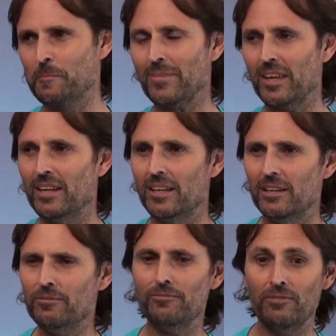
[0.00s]
Yeah.
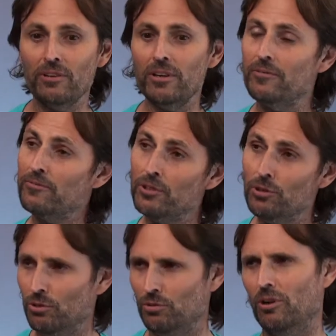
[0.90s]
If very
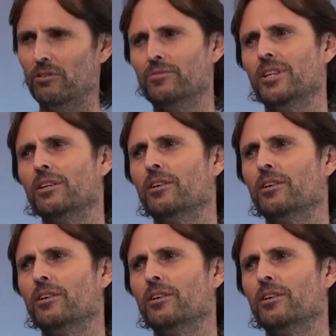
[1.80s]
few of their